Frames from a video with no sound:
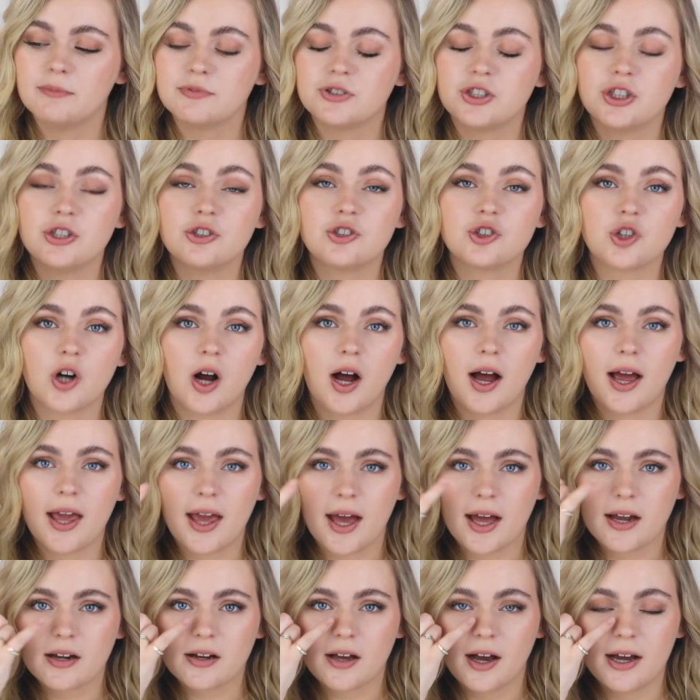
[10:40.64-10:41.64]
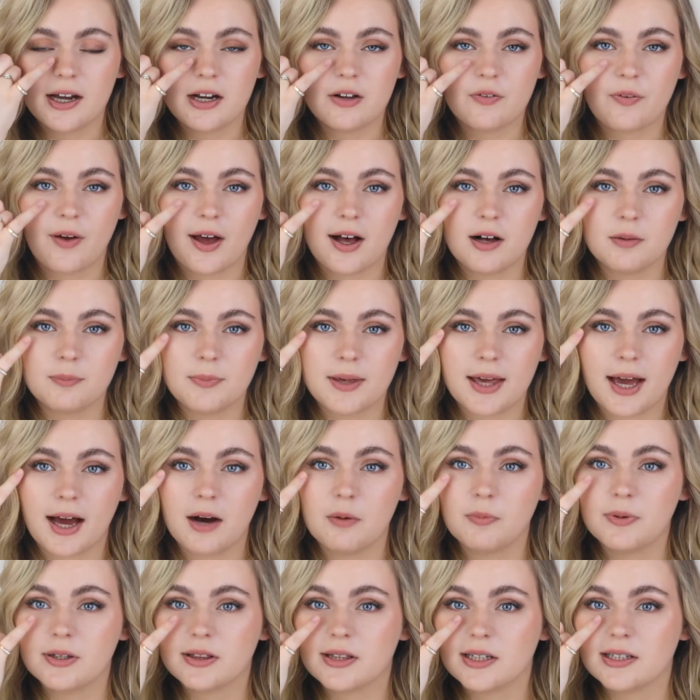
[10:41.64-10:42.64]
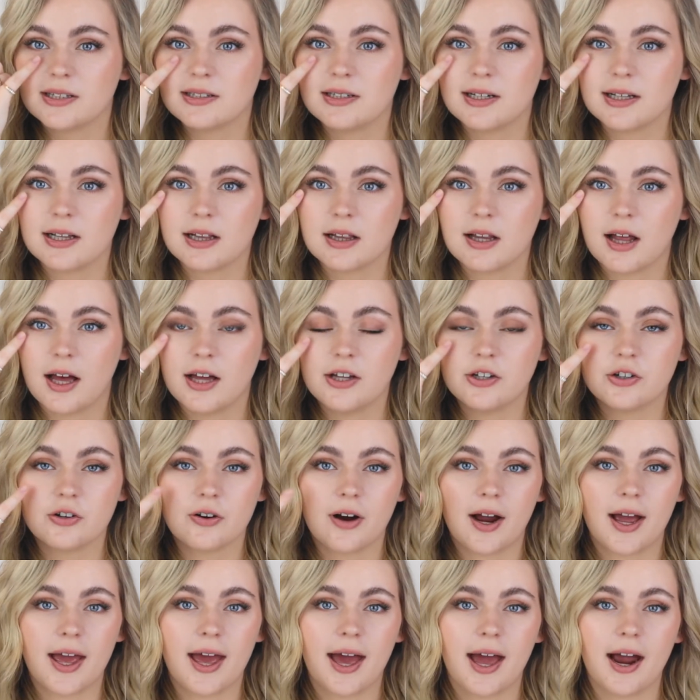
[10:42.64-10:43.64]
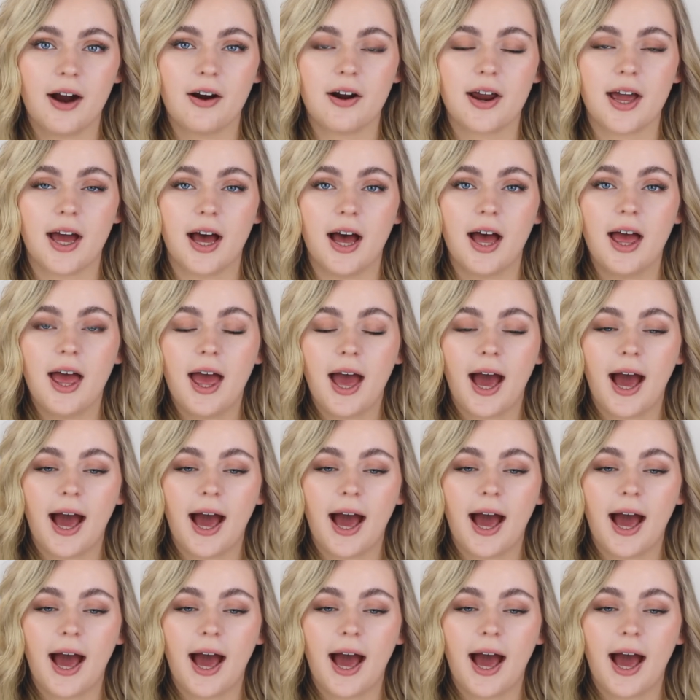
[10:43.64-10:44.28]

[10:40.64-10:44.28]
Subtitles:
to try and kind of help me out with this little under eye area.